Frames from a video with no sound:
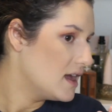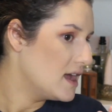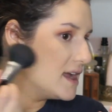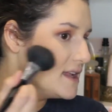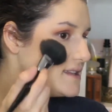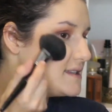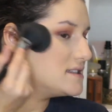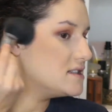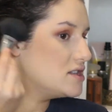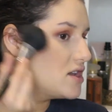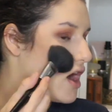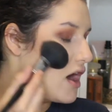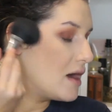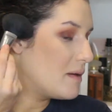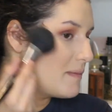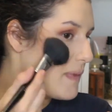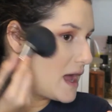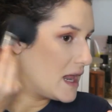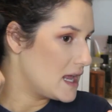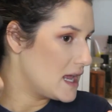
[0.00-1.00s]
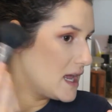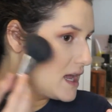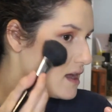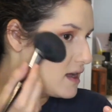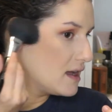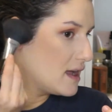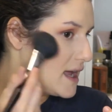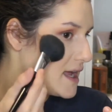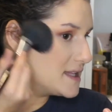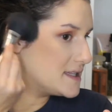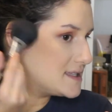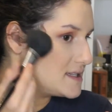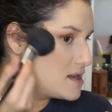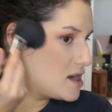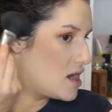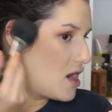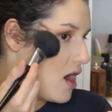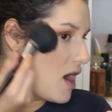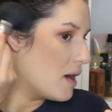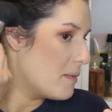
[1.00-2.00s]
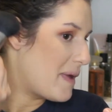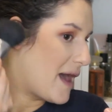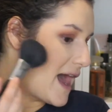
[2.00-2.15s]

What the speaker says: It's not muddy. It's not